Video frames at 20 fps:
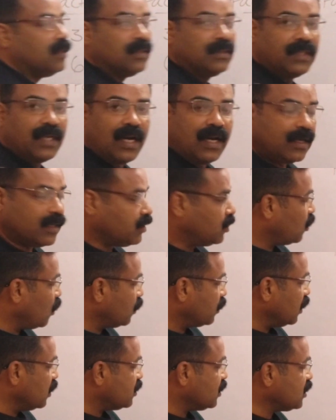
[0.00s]
the
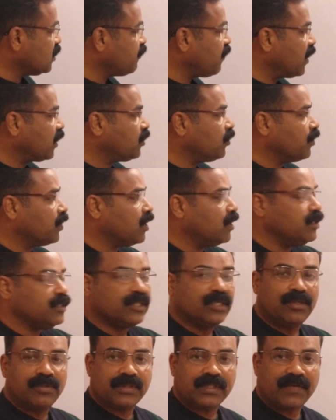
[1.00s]
total 6 factorial is
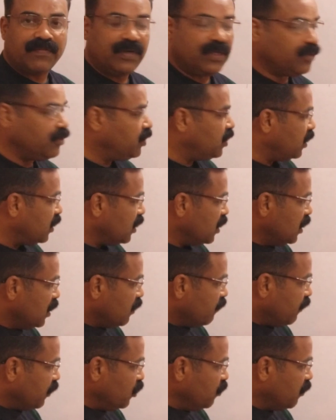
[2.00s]
equal to 720.
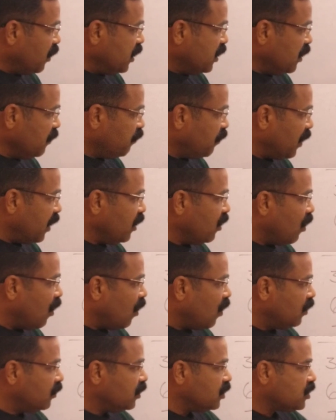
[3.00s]
When you multiply
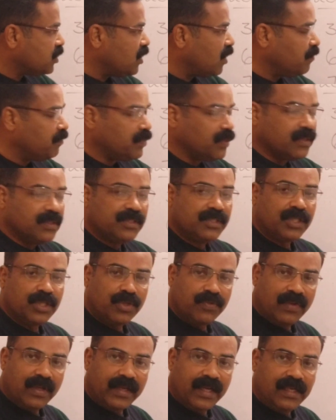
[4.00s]
all these numbers,
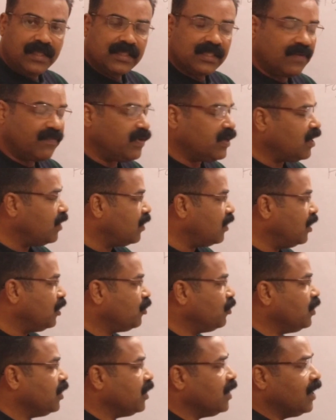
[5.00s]
you will get
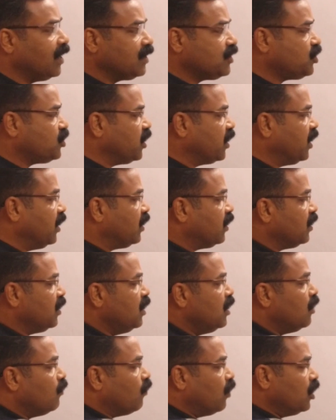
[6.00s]
720. Let us check it.
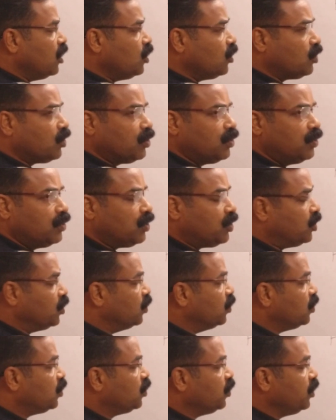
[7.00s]
1 into 2,
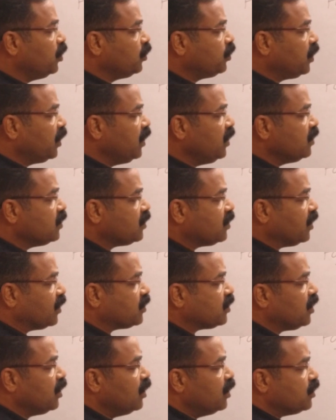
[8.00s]
2. 2 into 3,
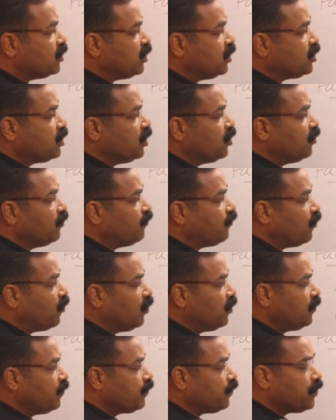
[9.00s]
6. 6 into
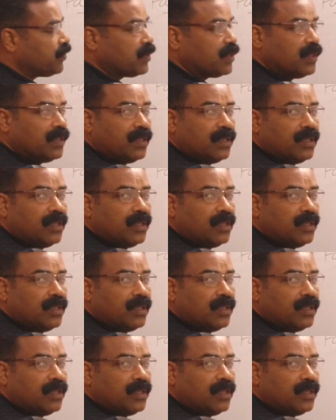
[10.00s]
4,